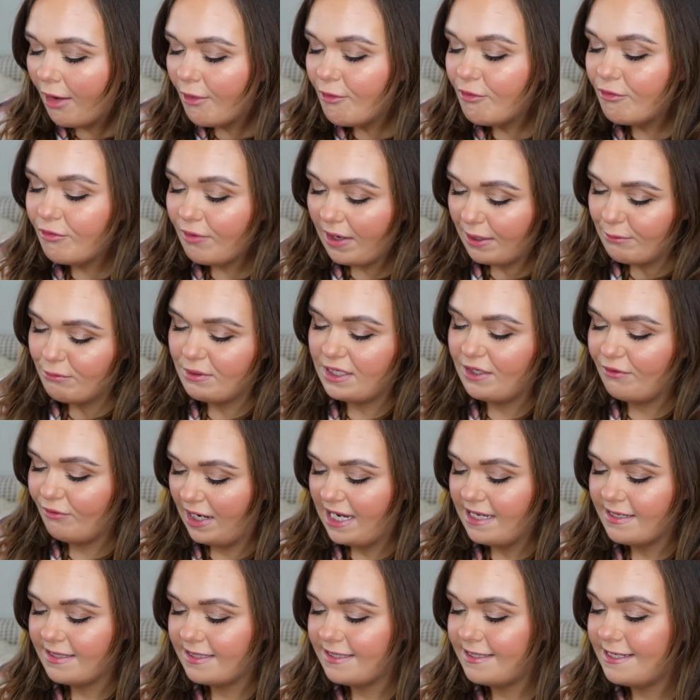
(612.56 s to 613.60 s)
very
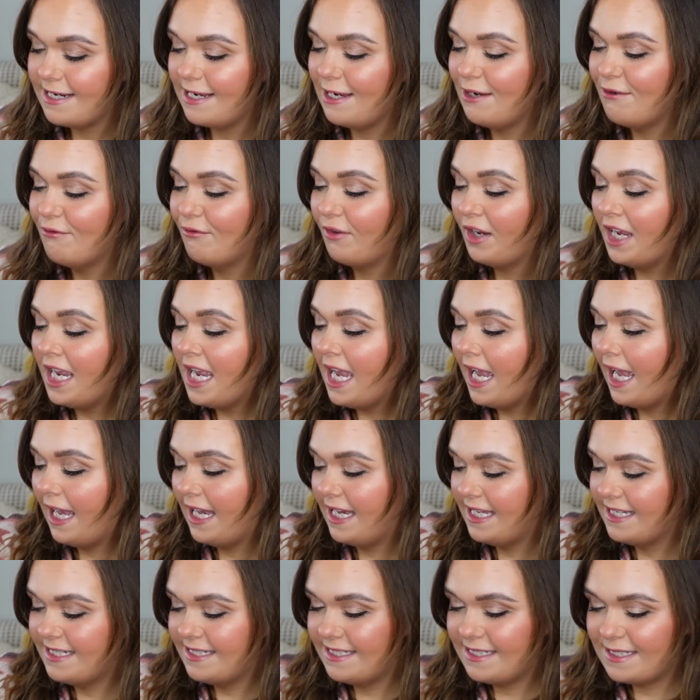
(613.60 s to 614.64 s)
festive
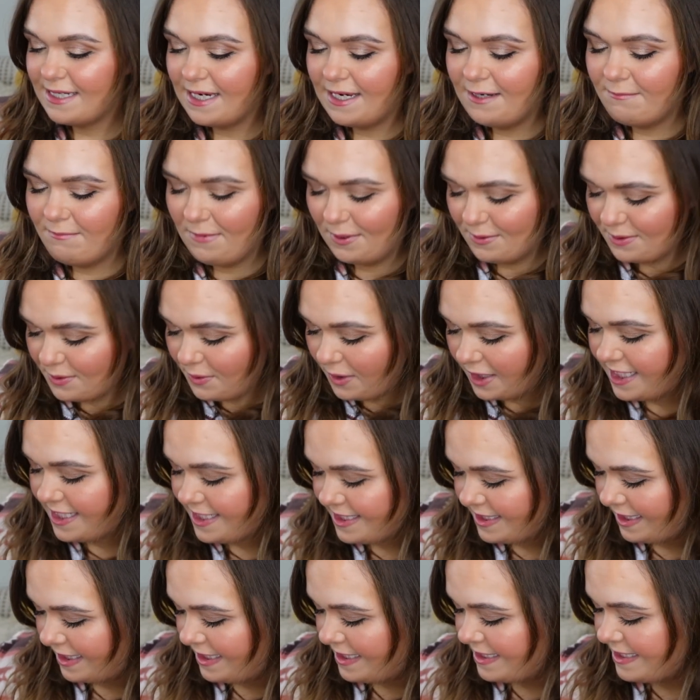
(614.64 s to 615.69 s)
and um, I was quite
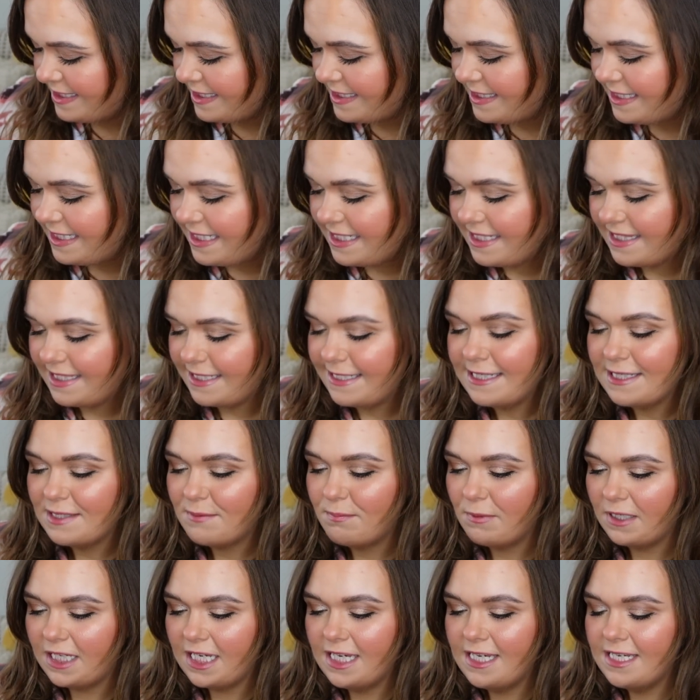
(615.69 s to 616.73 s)
excited to see these
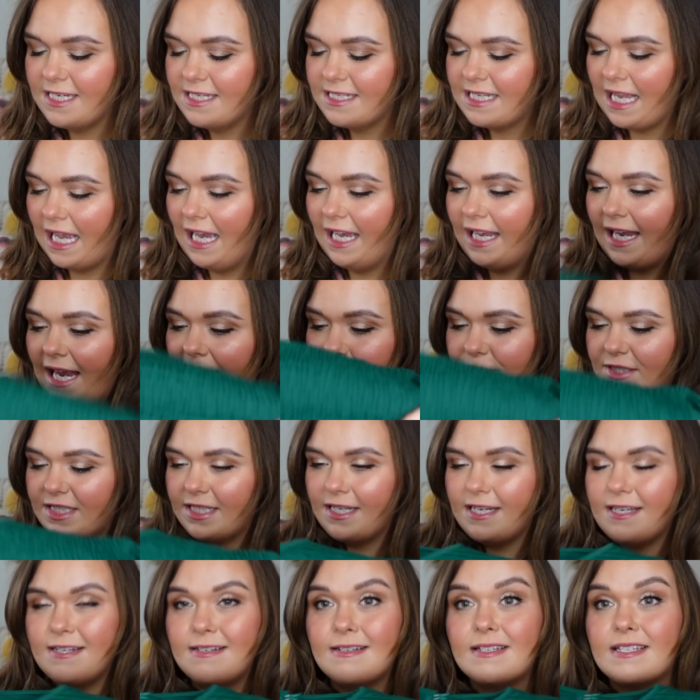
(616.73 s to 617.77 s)
because I have a
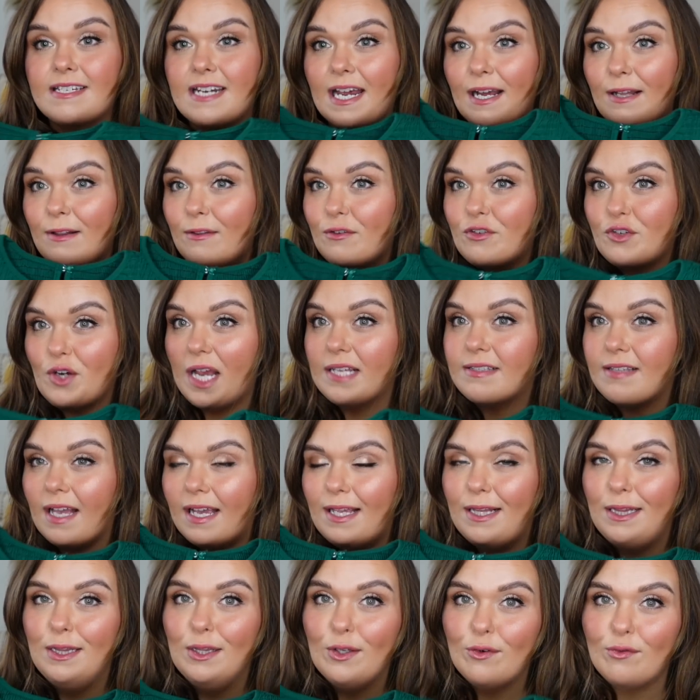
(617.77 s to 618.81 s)
certain style of dress that
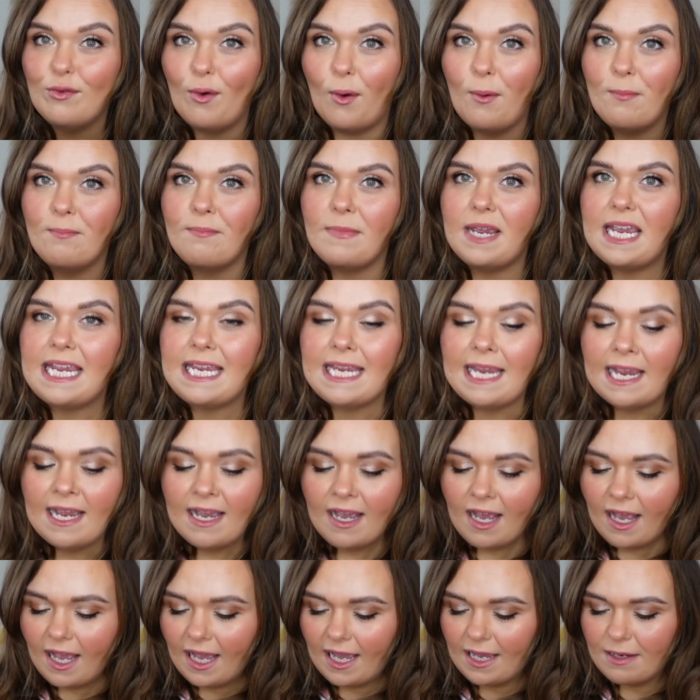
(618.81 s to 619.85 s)
I love on me.
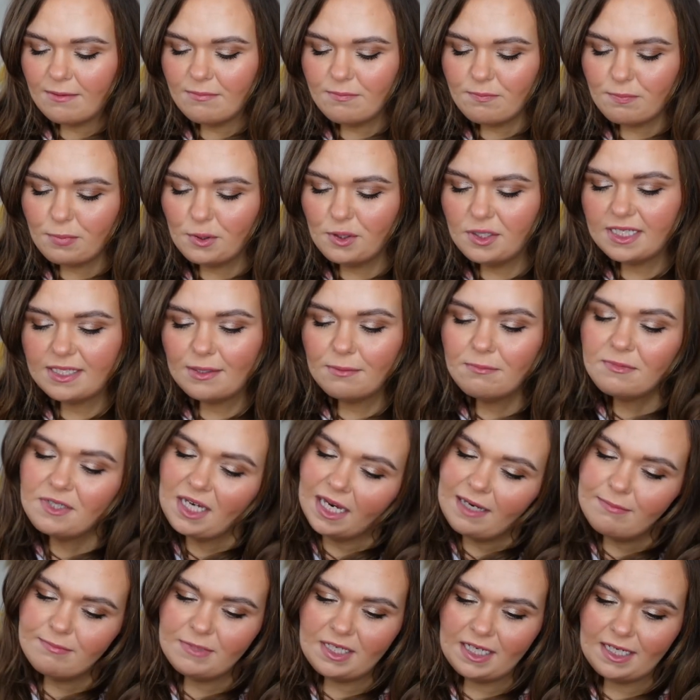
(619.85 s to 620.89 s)
Um, but
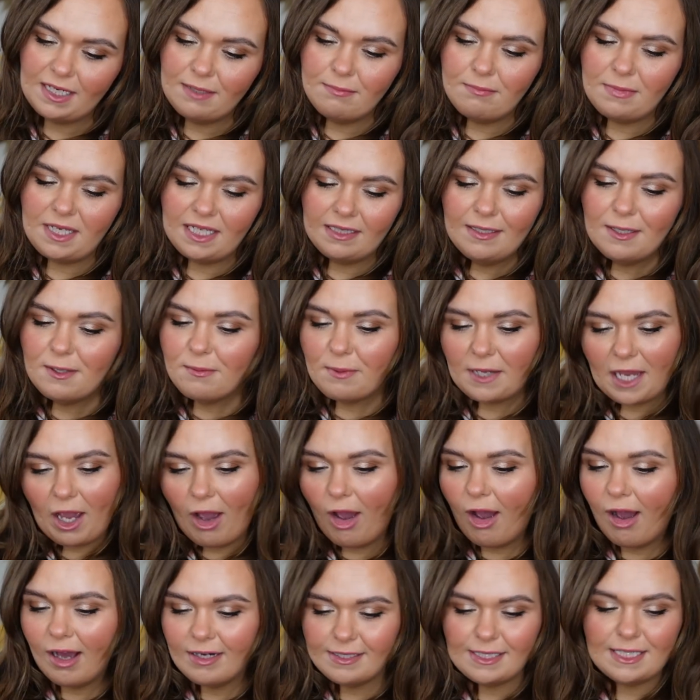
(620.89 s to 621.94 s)
sometimes it can be a little bit
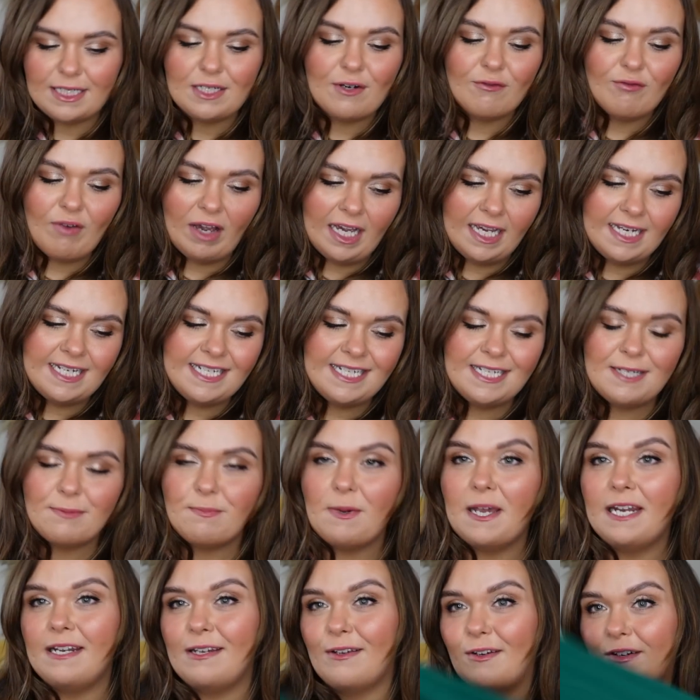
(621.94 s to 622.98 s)
harder to find
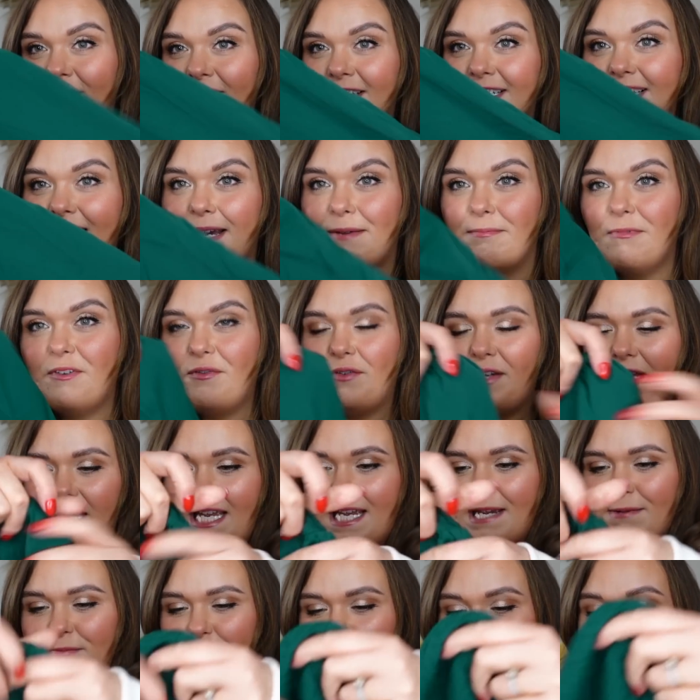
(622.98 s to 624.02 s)
depending on the time of
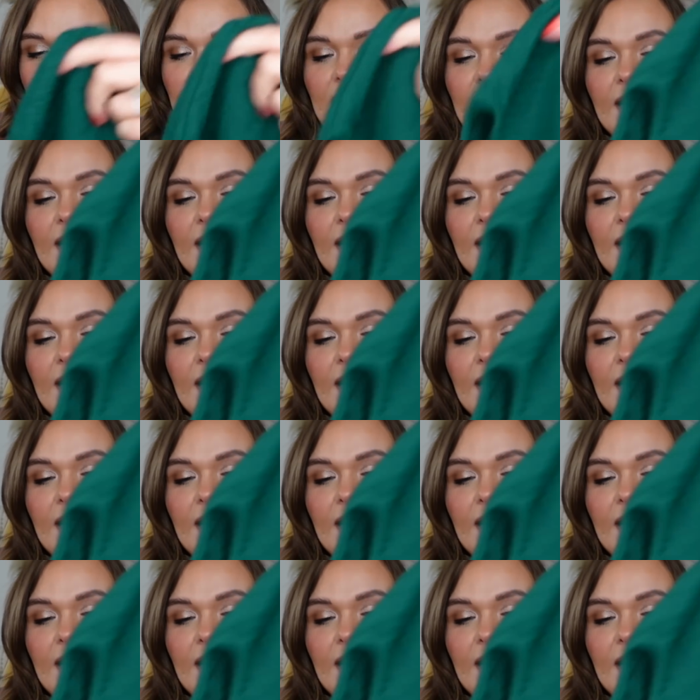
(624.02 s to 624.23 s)
year. But